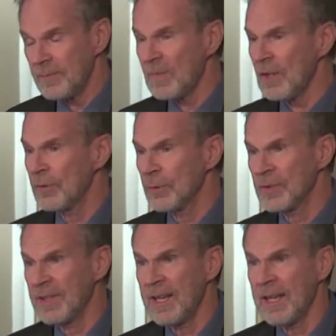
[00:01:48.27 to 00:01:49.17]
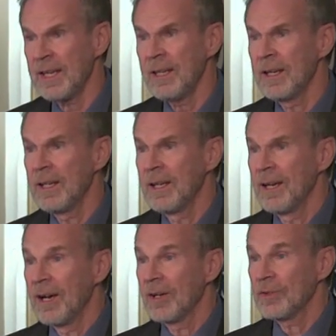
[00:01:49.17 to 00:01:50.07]
So today,
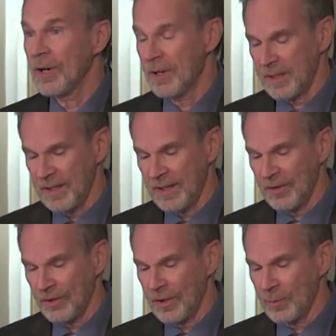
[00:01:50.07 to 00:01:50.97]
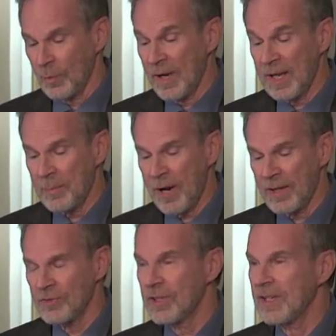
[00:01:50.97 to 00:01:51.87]
our talk is on why
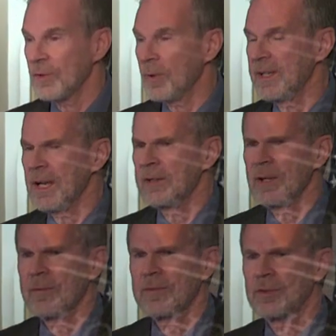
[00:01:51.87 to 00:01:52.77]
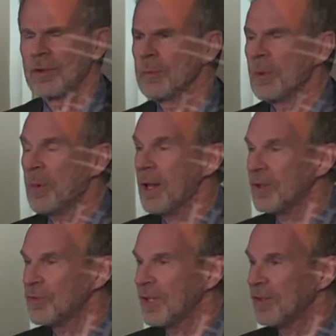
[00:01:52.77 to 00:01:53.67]
apologetics, why now? Now, if the term
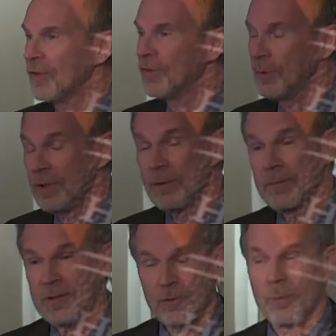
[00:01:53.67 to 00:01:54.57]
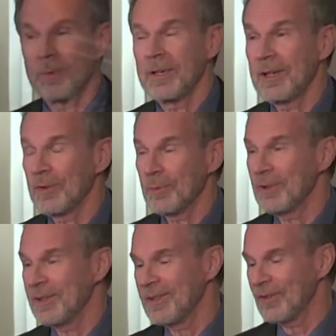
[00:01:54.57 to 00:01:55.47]
apologetics is new to you, don't worry, because we're
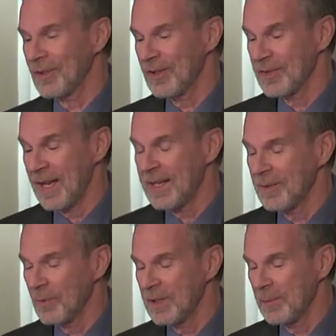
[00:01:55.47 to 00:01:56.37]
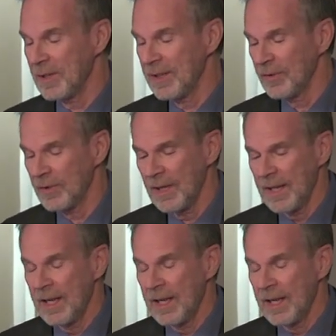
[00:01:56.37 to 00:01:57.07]
going to discuss that and what it means.